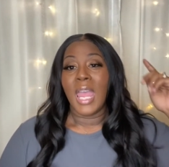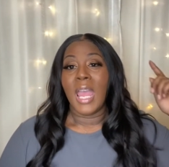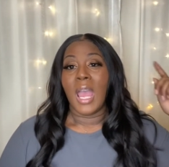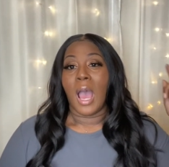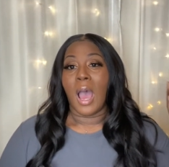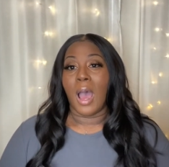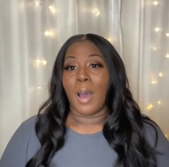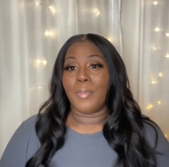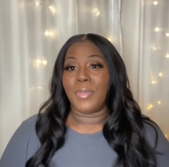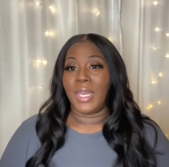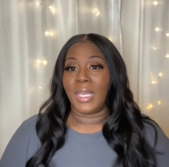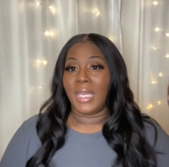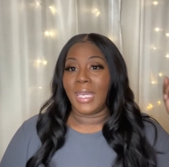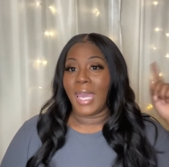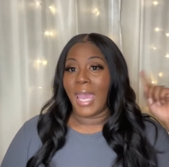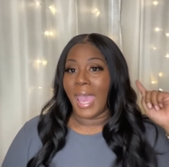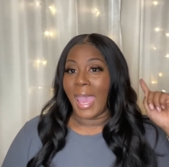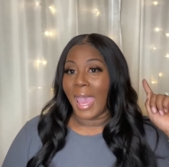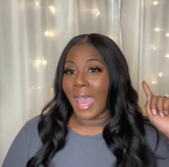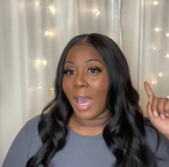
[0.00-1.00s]
Um, the
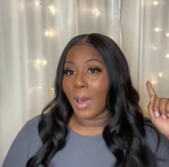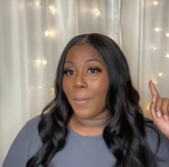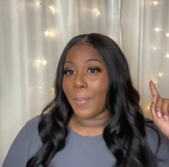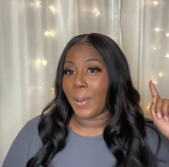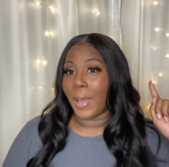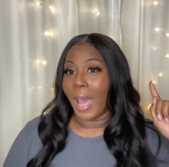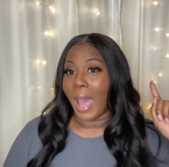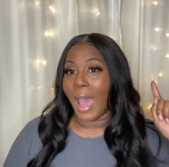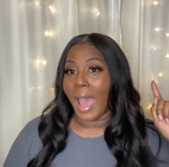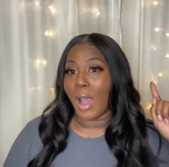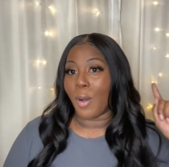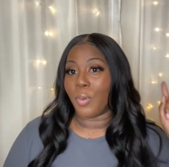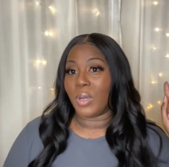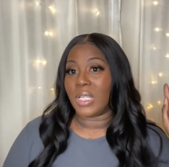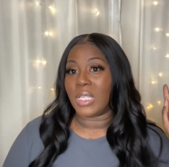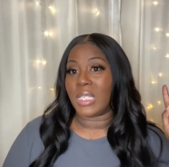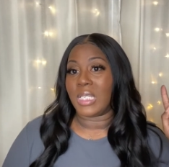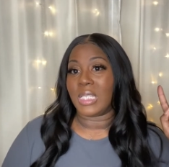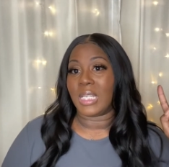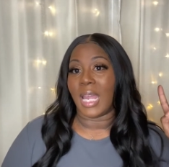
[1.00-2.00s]
cap, I
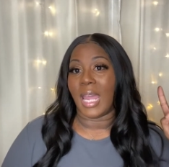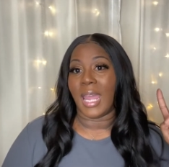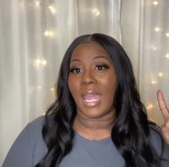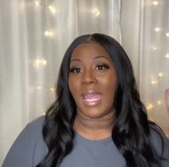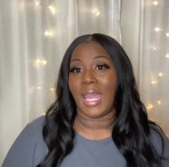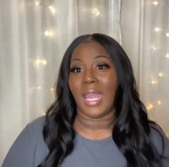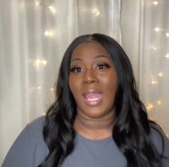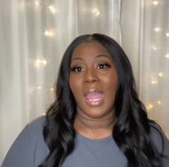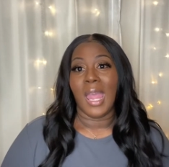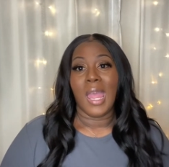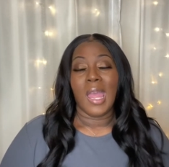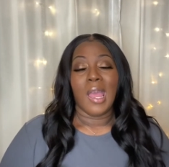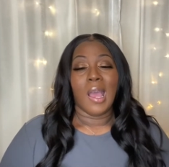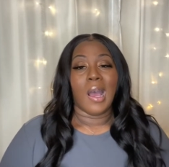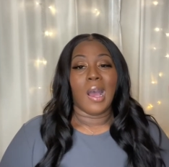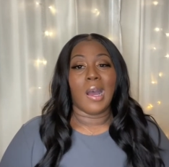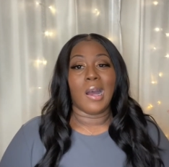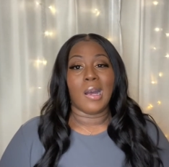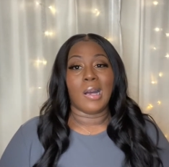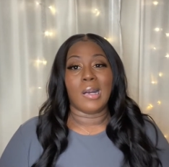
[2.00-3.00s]
would say,
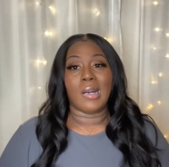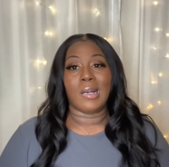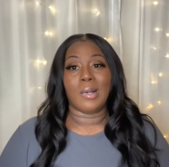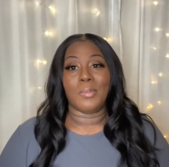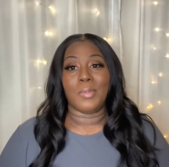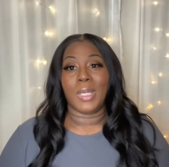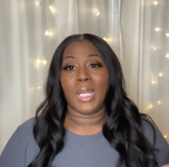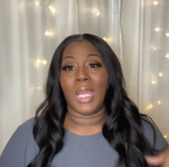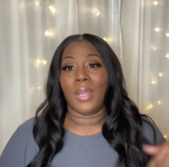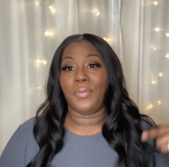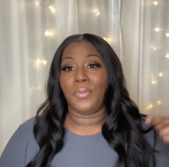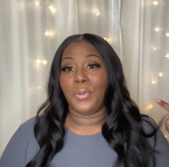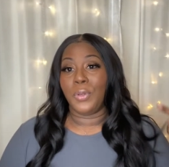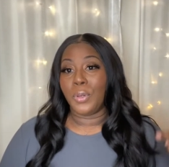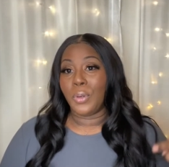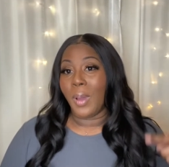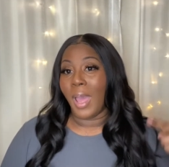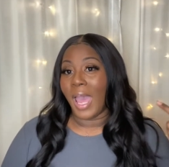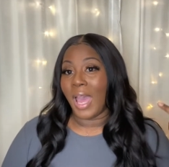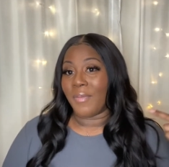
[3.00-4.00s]
um, if
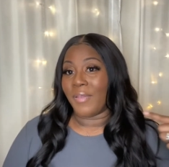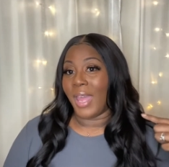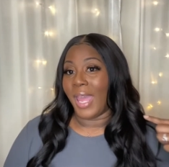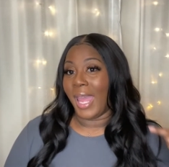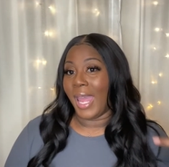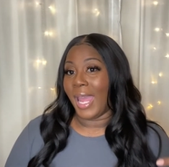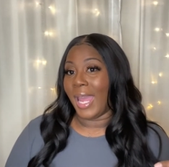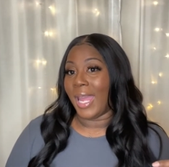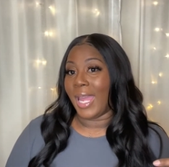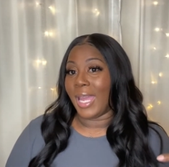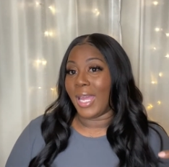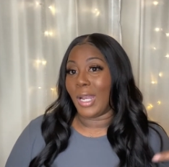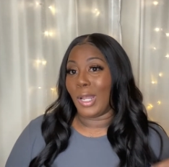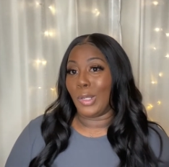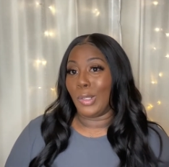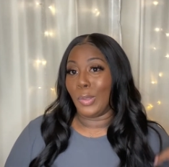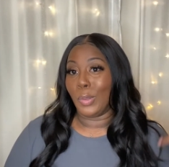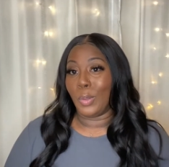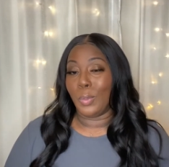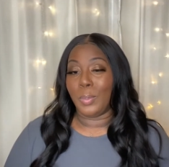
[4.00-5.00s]
you have a head a
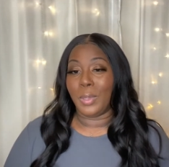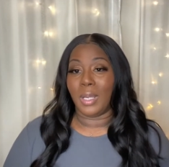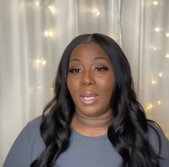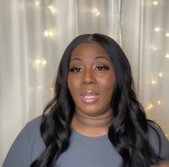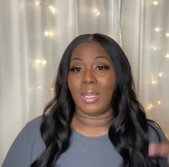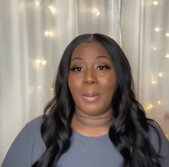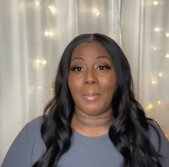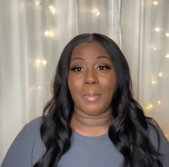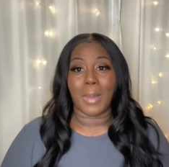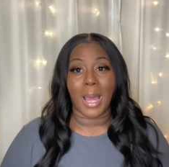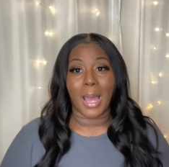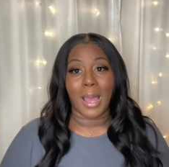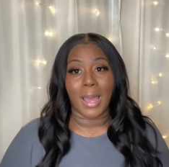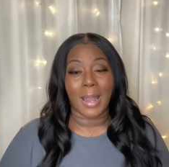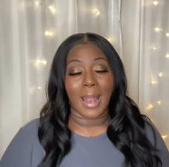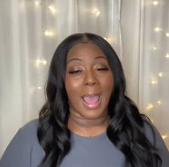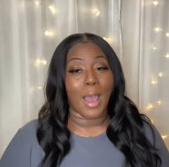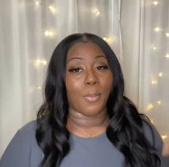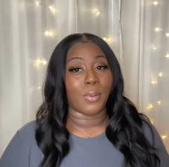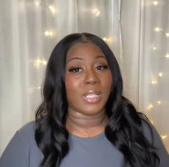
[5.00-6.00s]
little bigger than
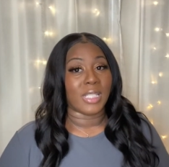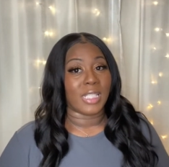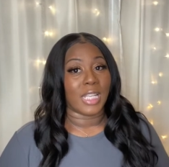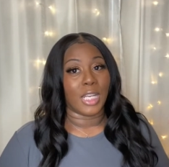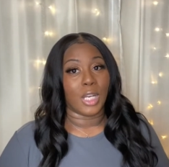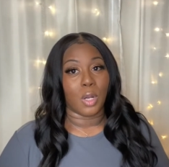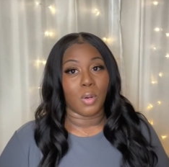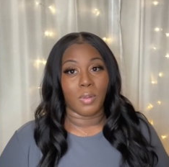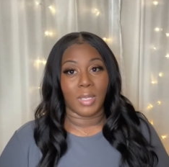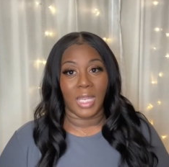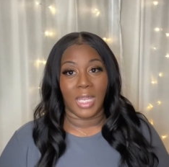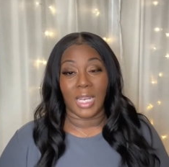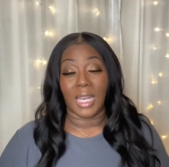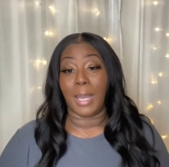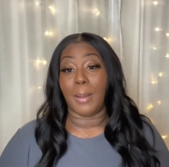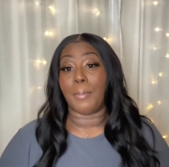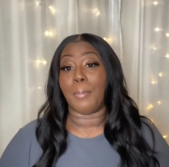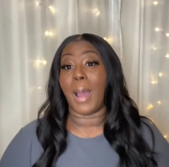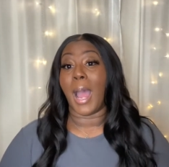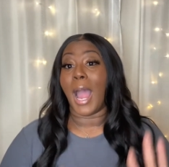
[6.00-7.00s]
mine, I would say don't get it.
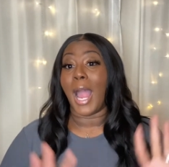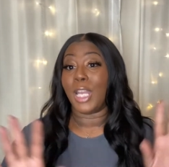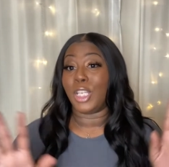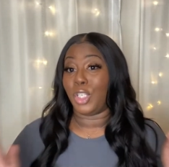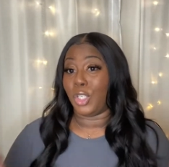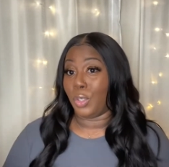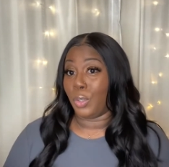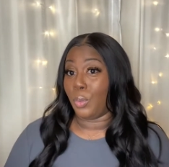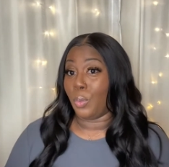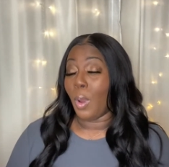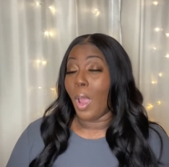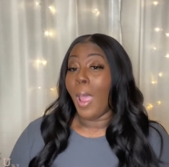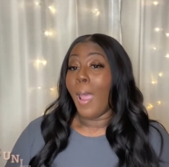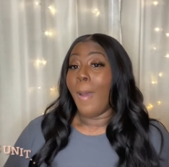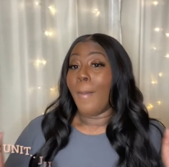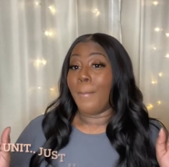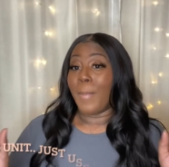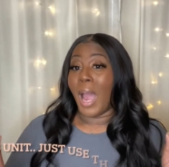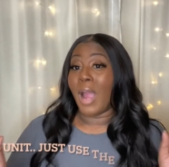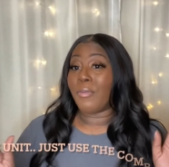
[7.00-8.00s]
And mind you,
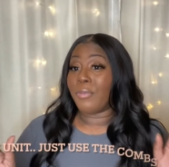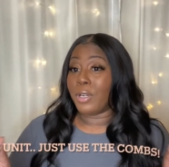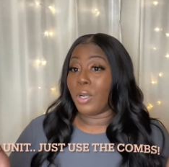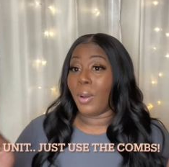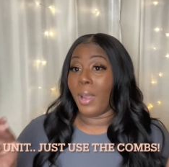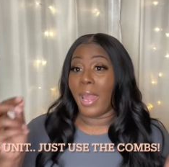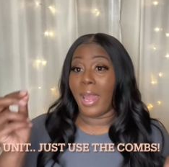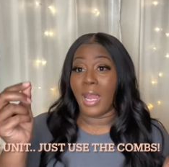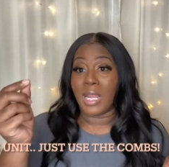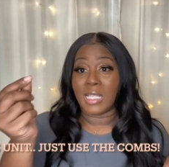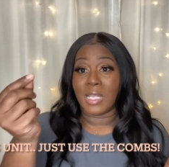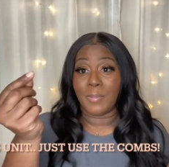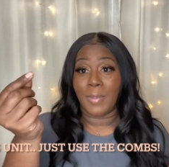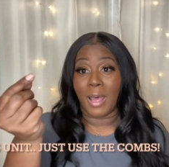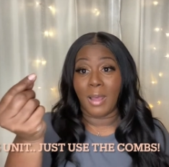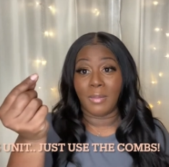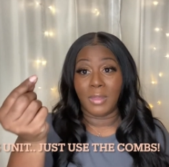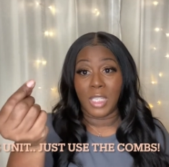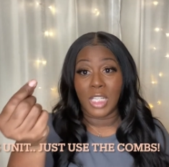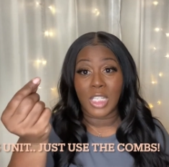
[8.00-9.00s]
my real hair is
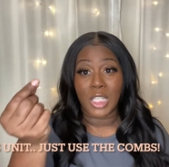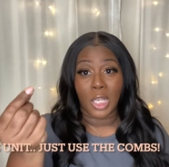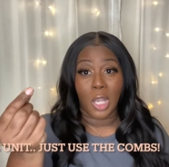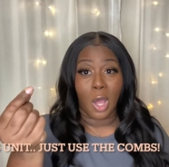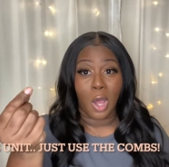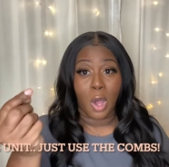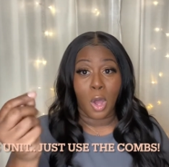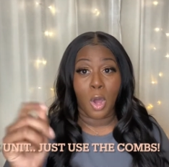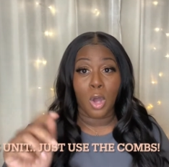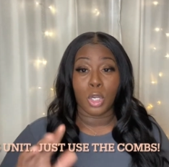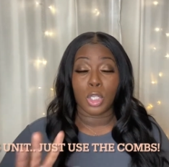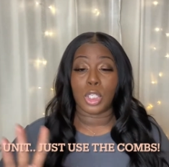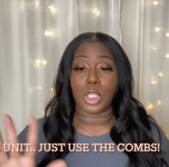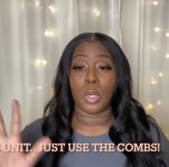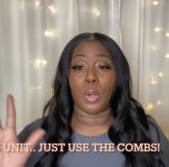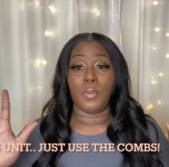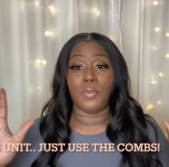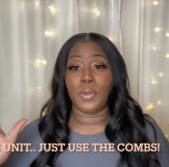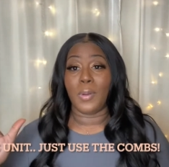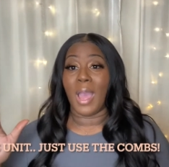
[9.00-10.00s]
about this long.
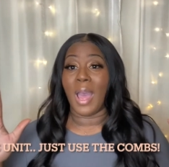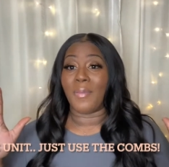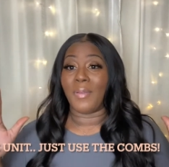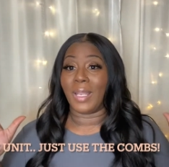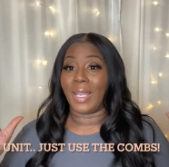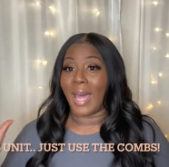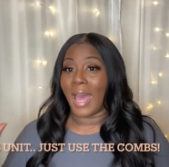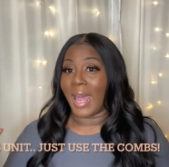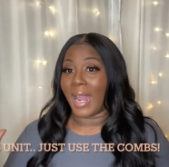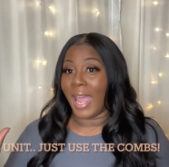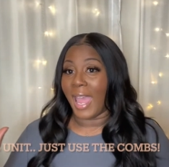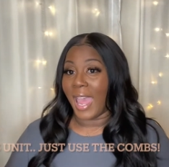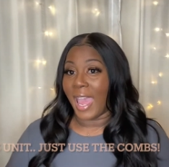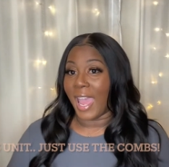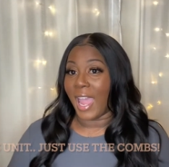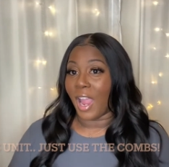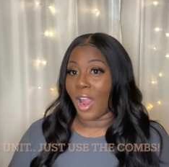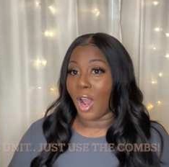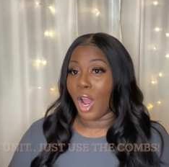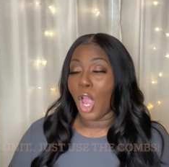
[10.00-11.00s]
So if you have a lot of
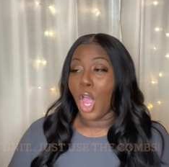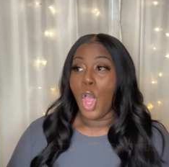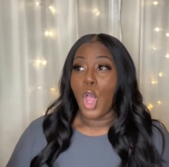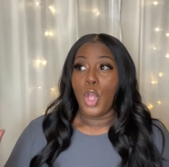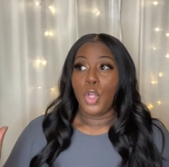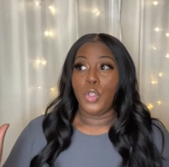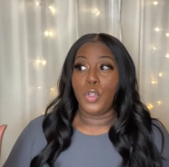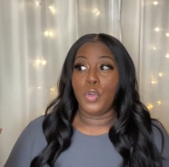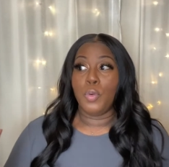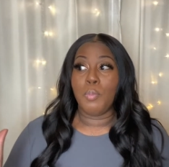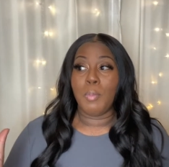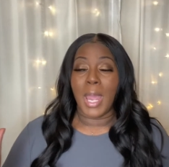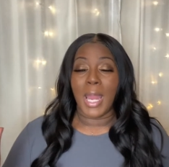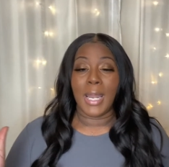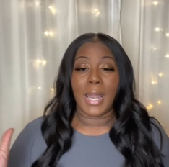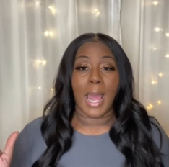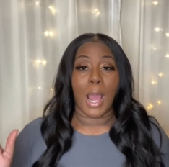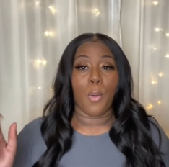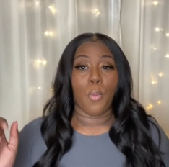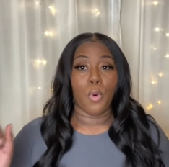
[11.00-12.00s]
hair, you
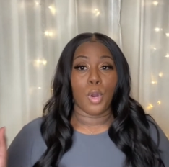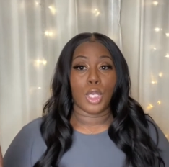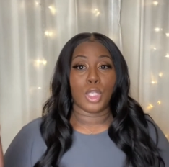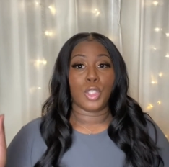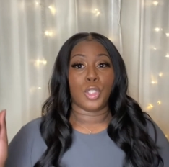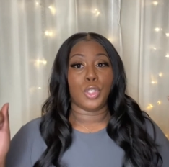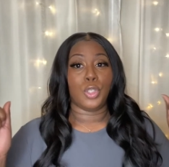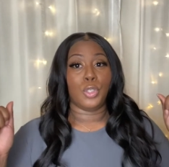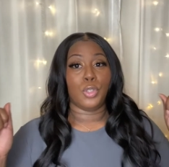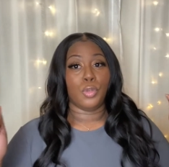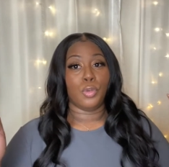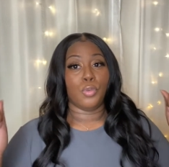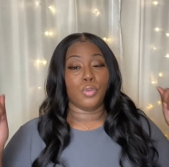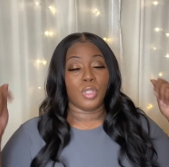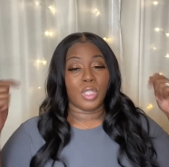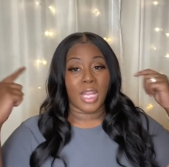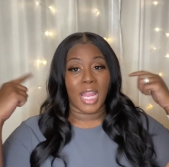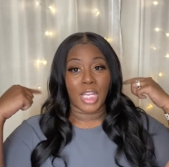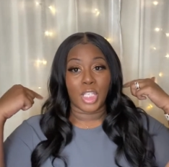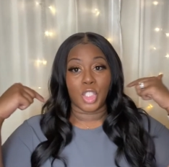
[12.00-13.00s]
may not want to
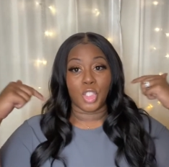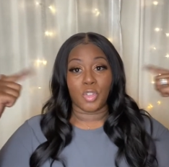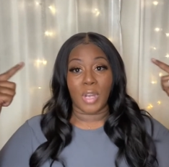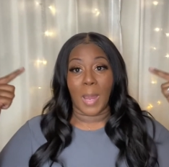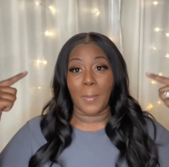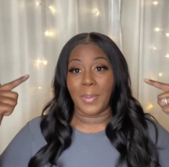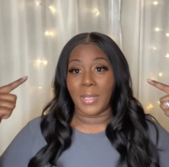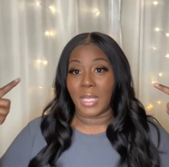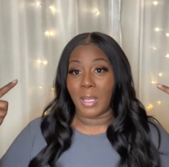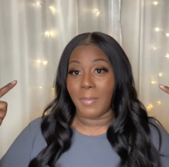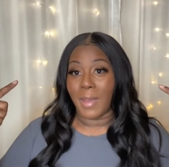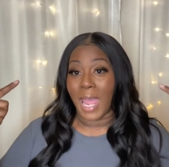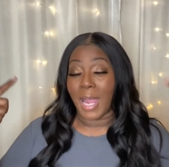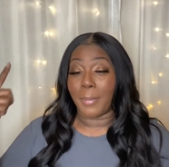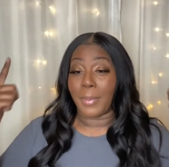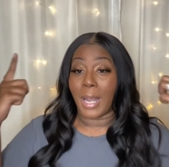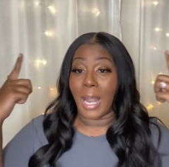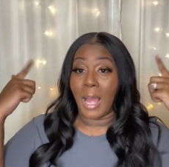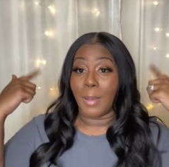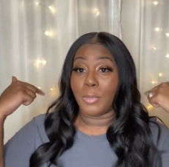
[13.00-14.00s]
use that strap in the
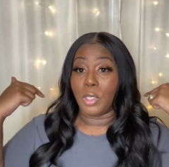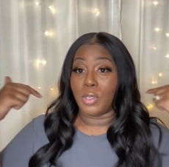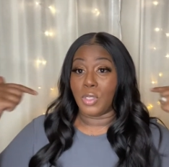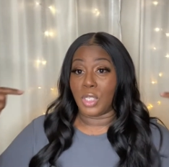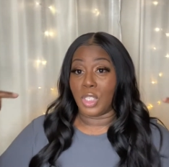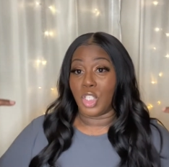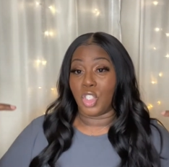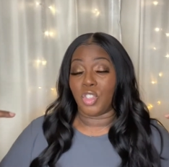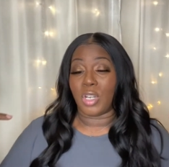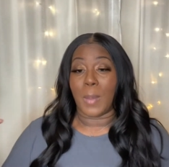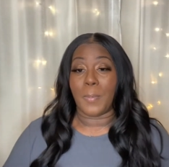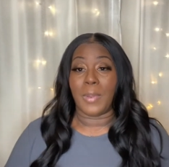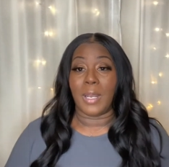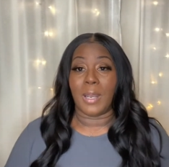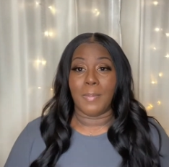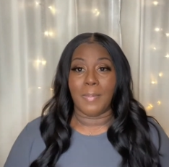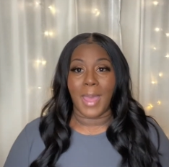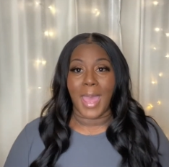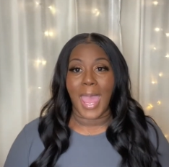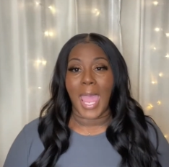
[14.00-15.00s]
back, but I'm using the strap in
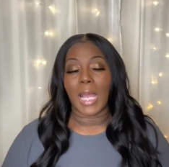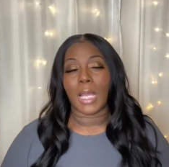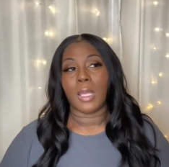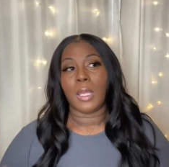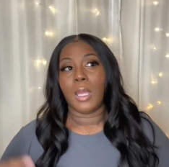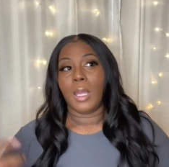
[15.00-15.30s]
the back